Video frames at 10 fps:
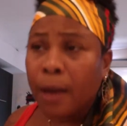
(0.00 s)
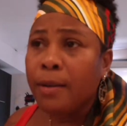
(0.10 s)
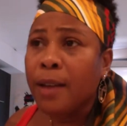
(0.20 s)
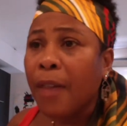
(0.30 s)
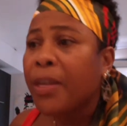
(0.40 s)

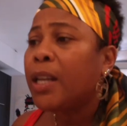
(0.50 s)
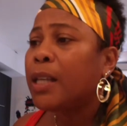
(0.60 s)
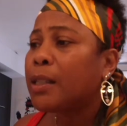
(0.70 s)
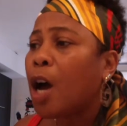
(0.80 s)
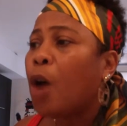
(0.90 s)
Nothing
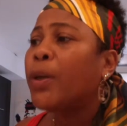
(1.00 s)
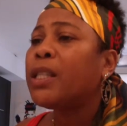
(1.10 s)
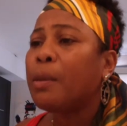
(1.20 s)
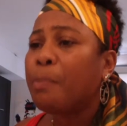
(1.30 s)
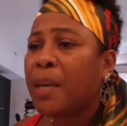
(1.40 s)
is going
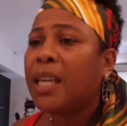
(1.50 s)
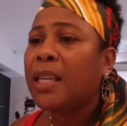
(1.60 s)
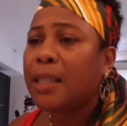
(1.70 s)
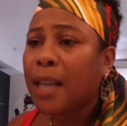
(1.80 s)
to be